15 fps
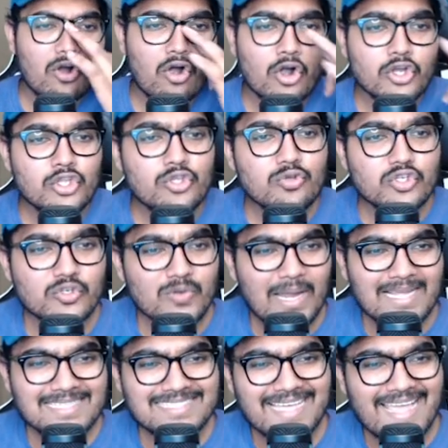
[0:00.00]
Are you
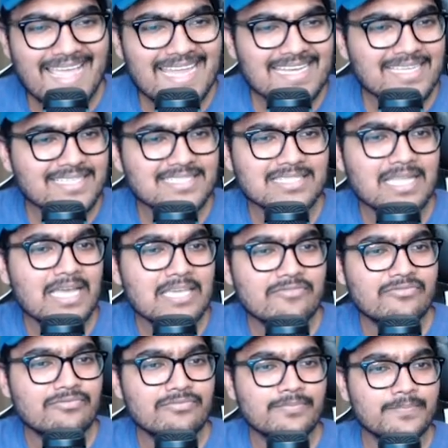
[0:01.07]
trying to end his
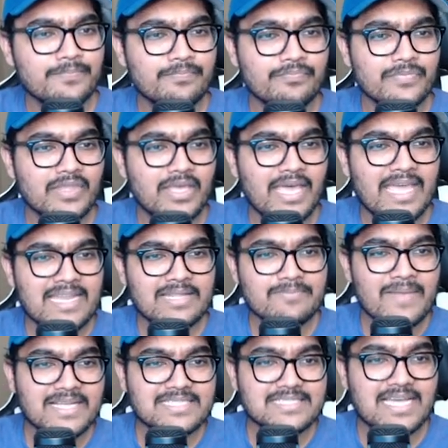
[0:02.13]
life? And it
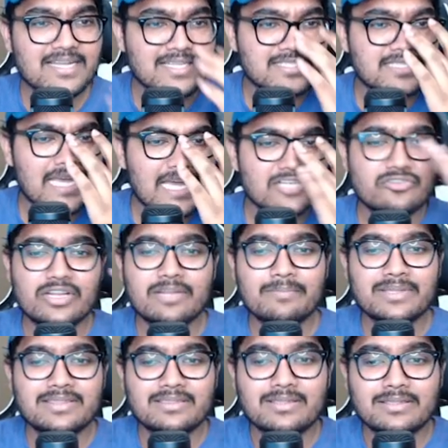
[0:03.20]
might sound exaggerated,
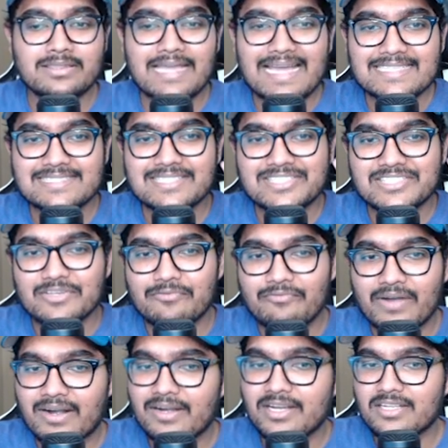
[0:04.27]
but that's the
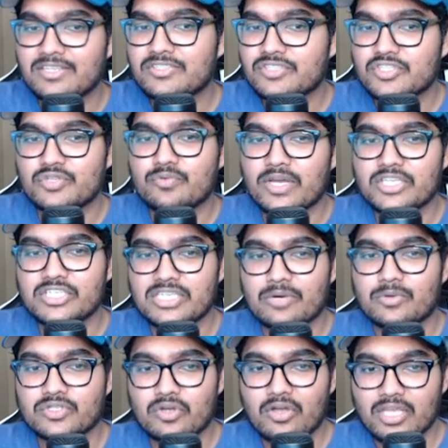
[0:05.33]
severity of the situation that
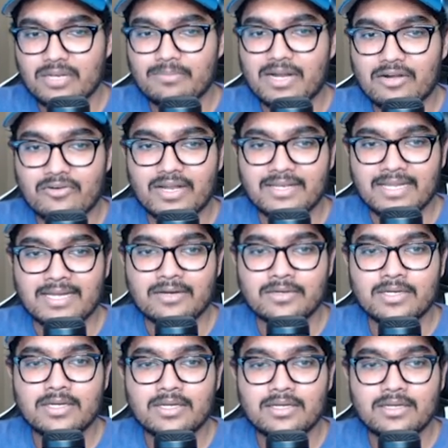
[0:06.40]
we're talking about right now.
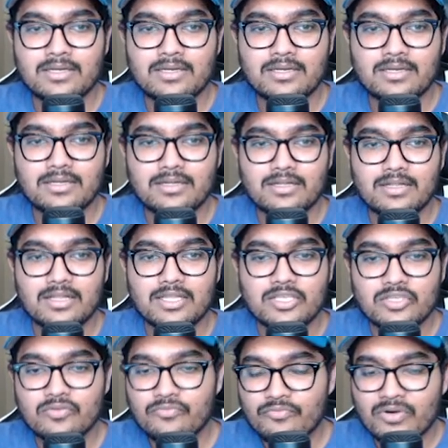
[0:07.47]

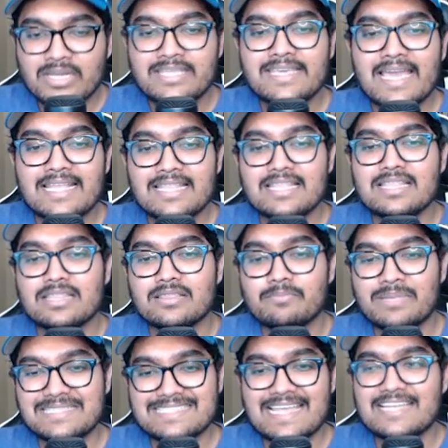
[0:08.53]
You forget
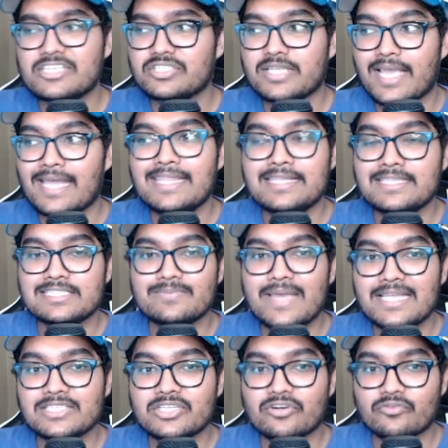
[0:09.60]
potentially ending this
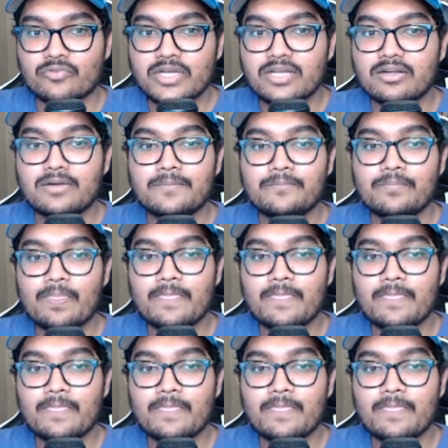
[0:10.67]
man's career,